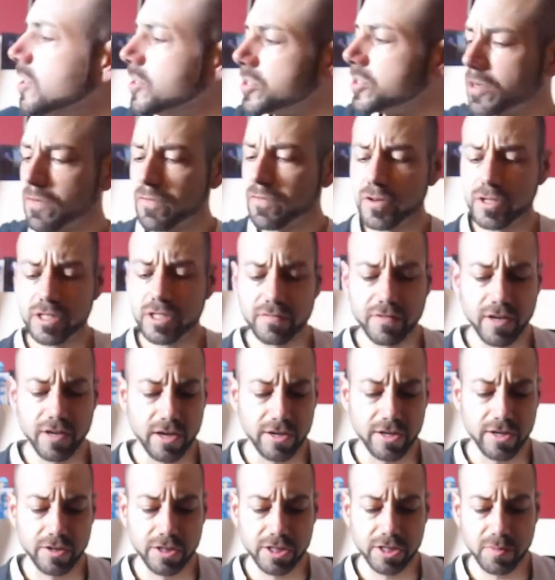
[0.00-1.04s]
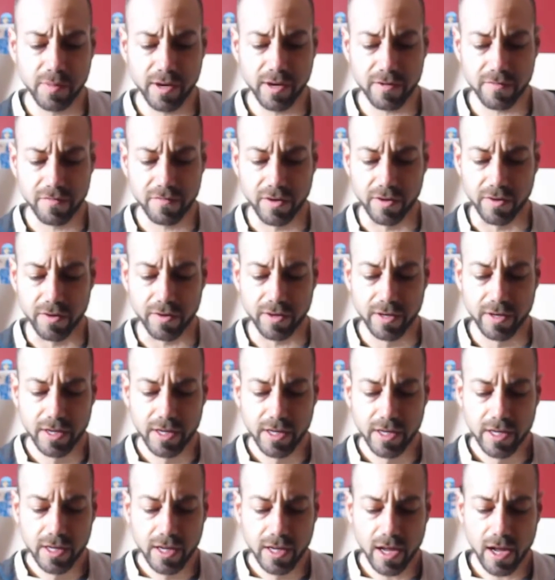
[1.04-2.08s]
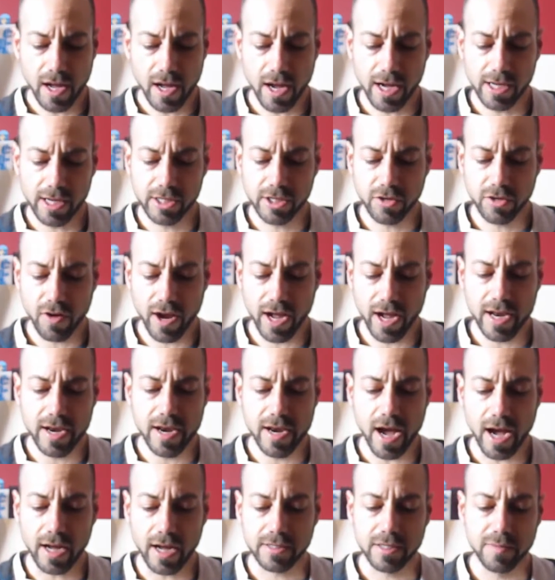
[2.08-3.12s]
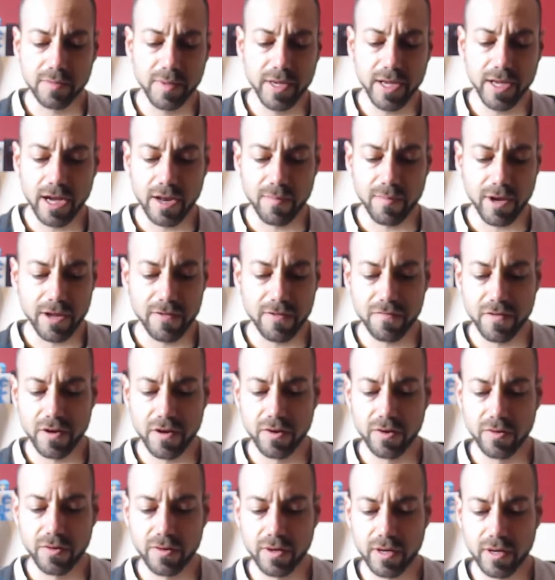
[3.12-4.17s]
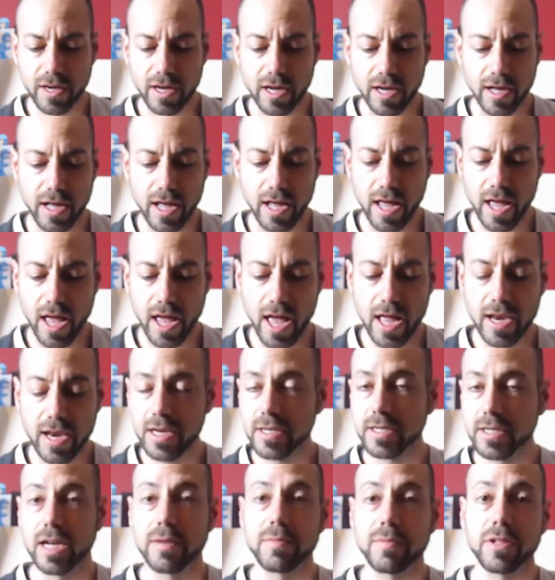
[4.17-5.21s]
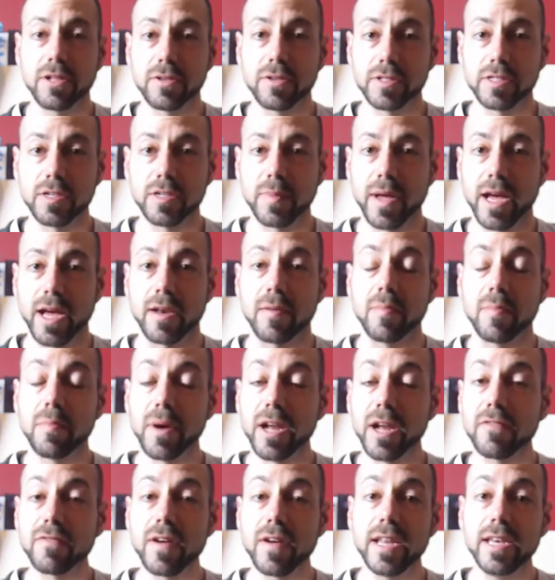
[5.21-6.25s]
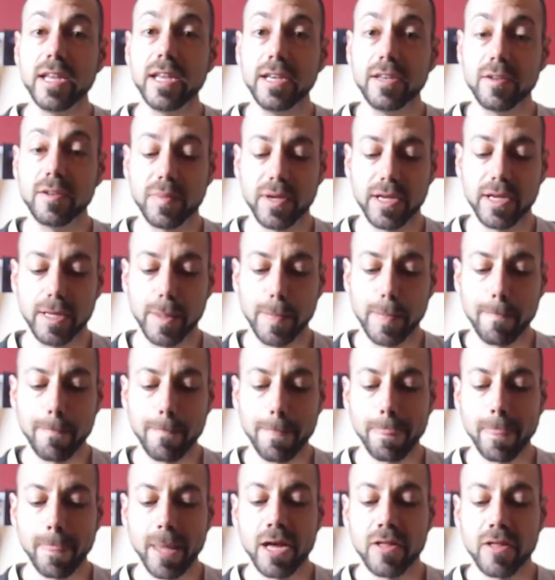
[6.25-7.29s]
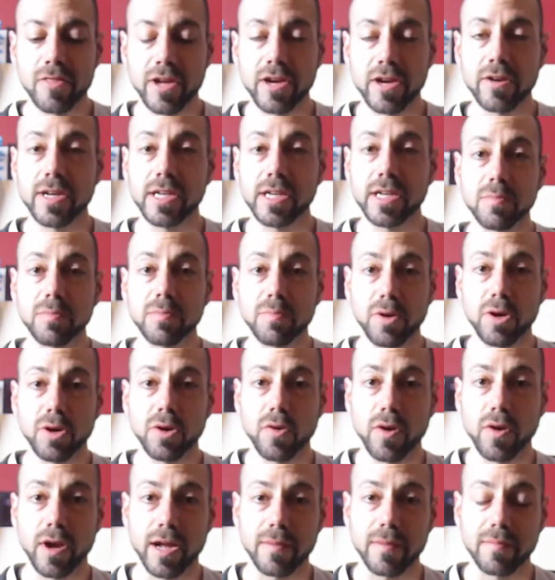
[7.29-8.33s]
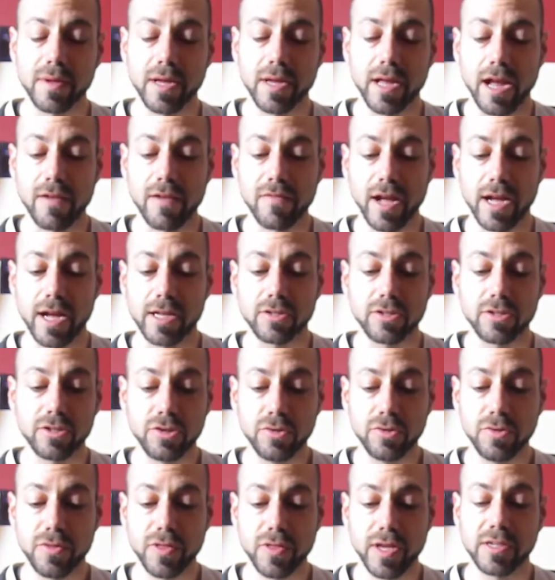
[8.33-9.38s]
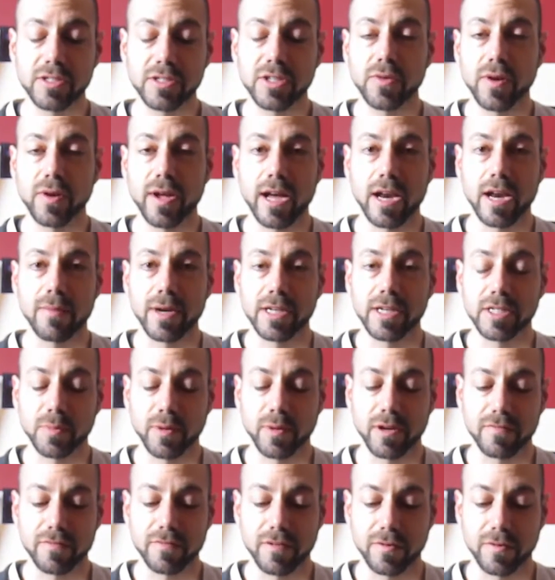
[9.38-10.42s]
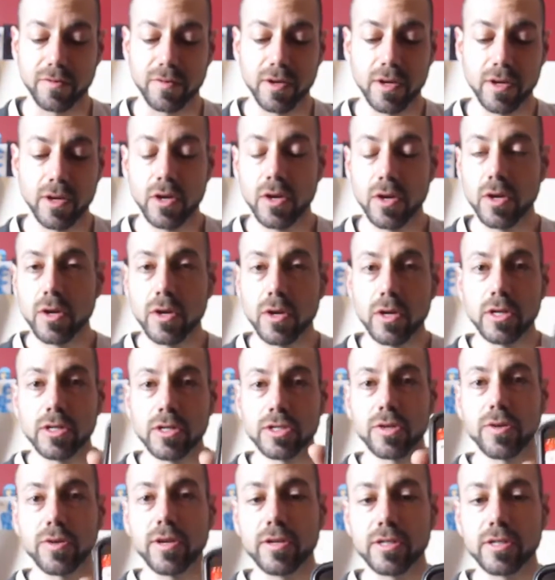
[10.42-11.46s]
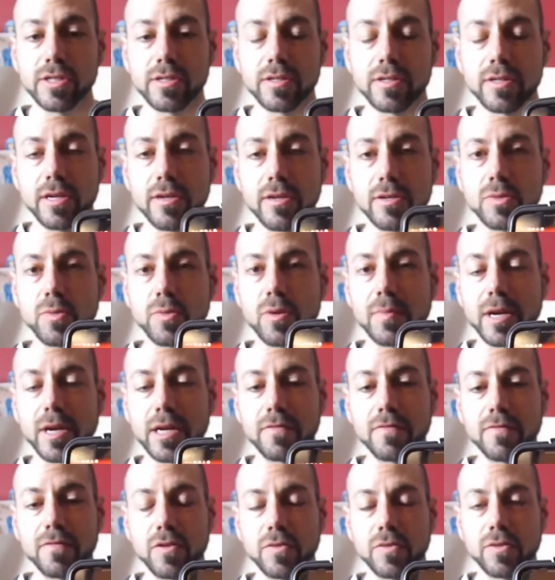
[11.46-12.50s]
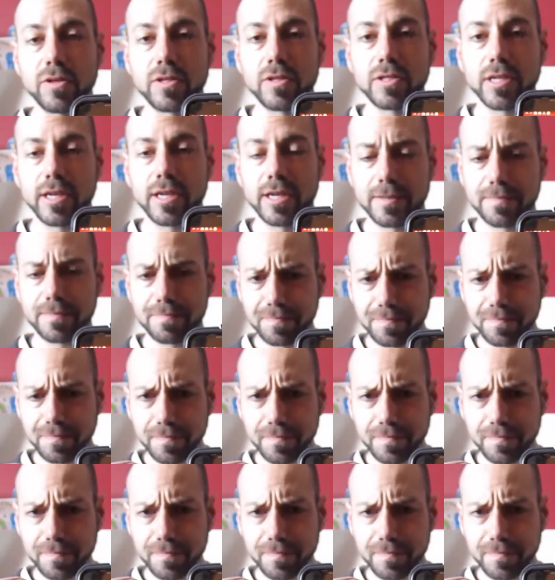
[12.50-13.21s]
So first of all, on your smartphone, I try not to be on my phone anytime close to bed. But if I need to be, there a program, and I've got two things going on my smartphone. So here's what my phone looks like.